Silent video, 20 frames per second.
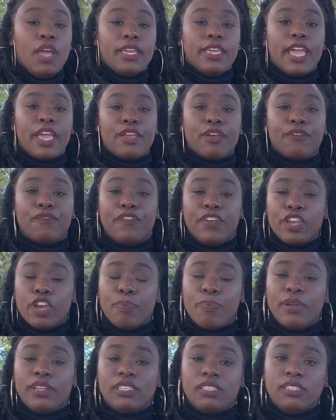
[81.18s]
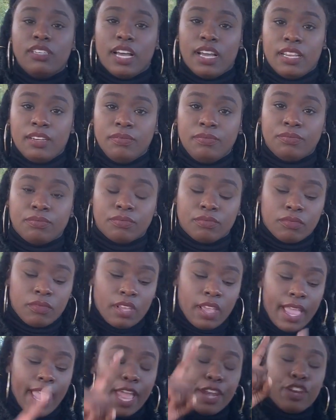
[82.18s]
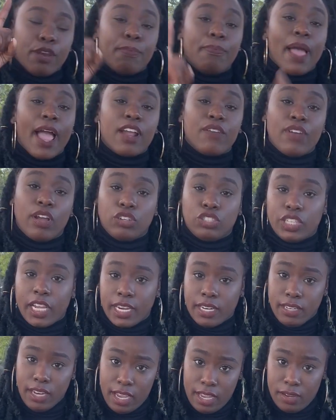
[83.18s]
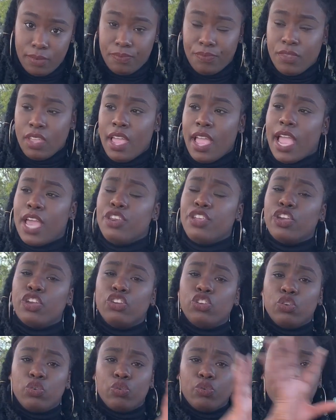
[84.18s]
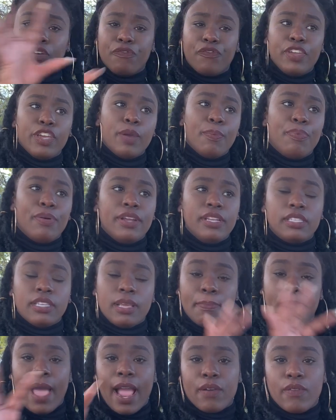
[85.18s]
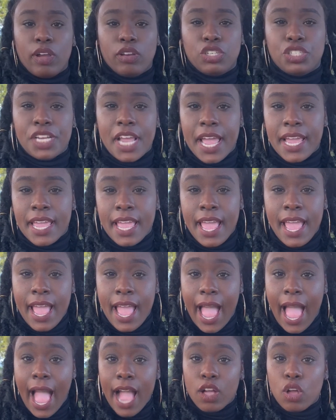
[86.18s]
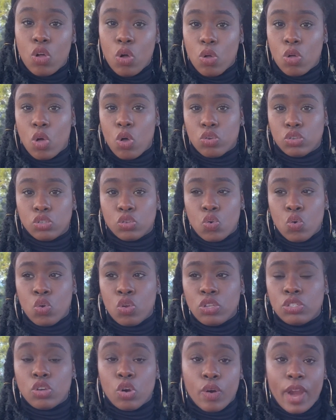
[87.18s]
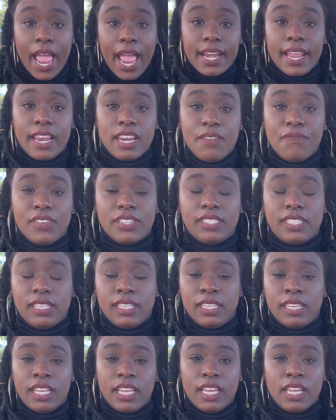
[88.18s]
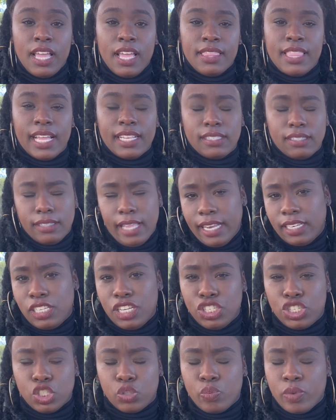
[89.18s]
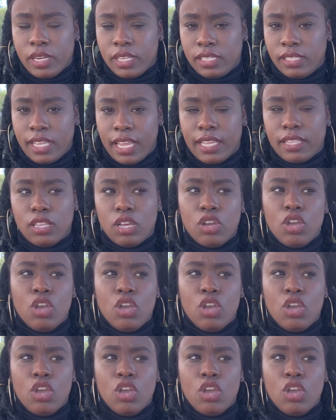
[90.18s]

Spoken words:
get your fingerprints done and your background check done. And you can do your fingerprints and background check at Gold Coast Schools or at any facility that teaches real estate.